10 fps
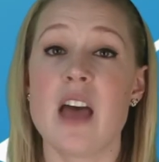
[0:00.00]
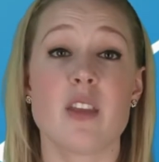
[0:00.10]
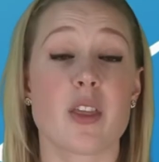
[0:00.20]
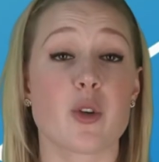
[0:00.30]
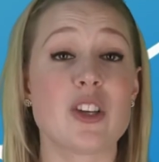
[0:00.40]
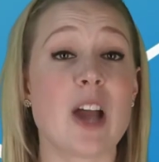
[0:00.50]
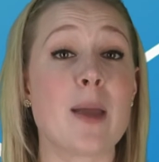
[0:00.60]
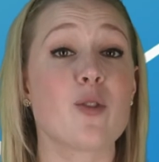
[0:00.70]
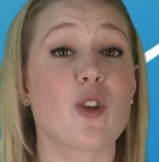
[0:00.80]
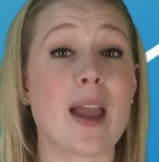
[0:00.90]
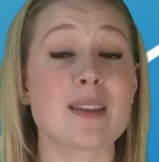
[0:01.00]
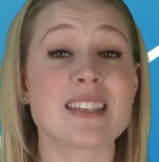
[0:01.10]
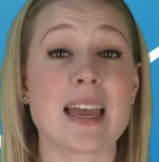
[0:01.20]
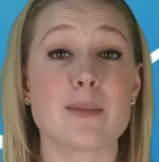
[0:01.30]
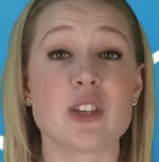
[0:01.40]
The 3-time Grand
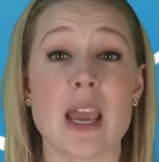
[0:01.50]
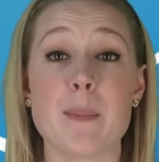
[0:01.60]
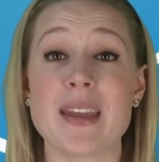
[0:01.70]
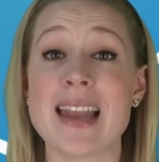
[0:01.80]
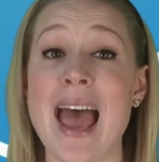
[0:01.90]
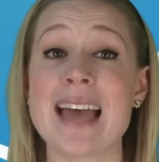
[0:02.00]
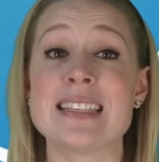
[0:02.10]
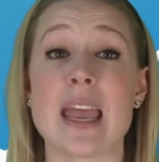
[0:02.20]
Slam champion has